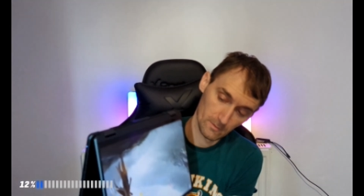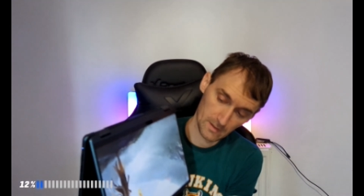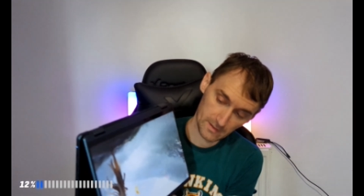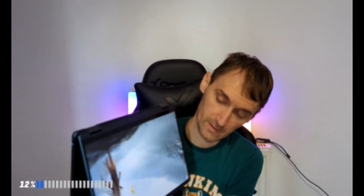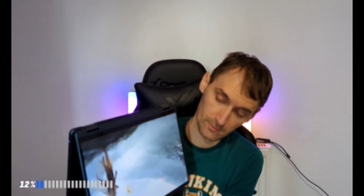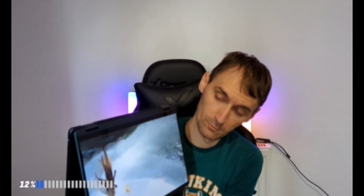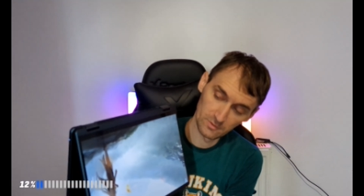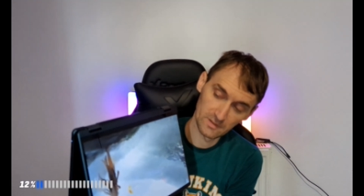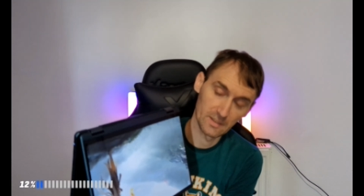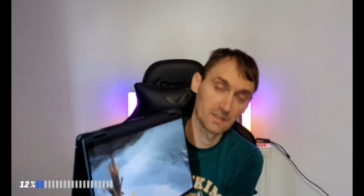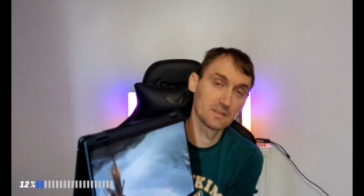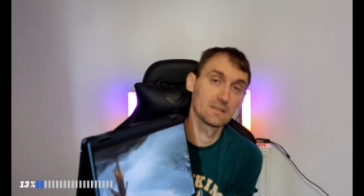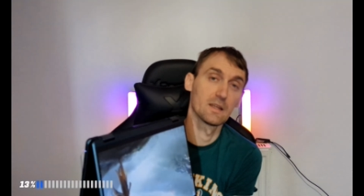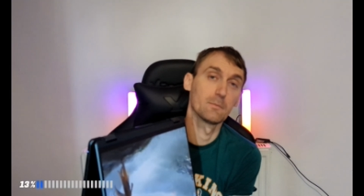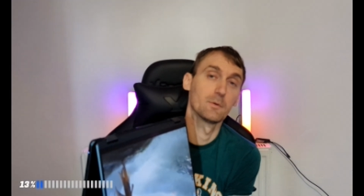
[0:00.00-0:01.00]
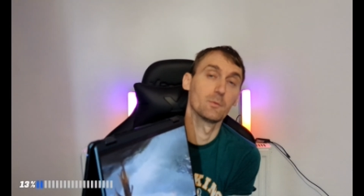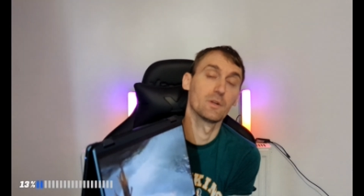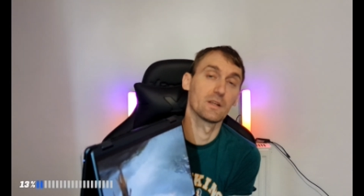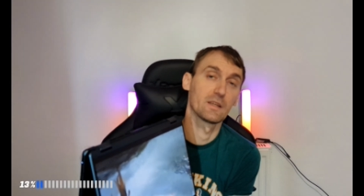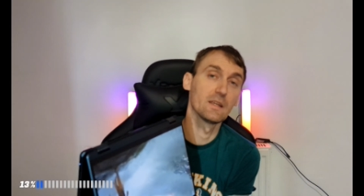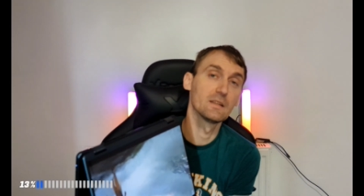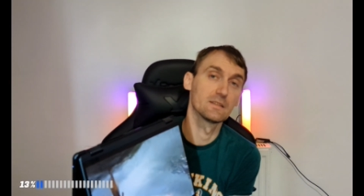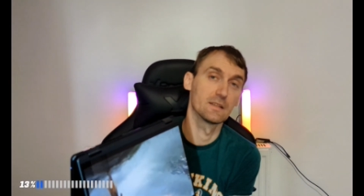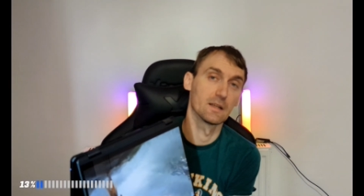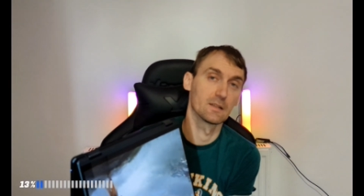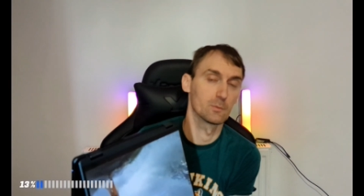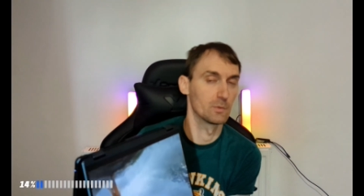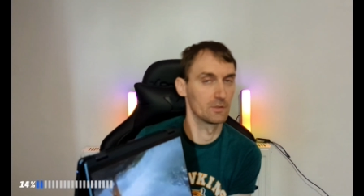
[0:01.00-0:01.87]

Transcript: I can use it as a tablet with a kickstand,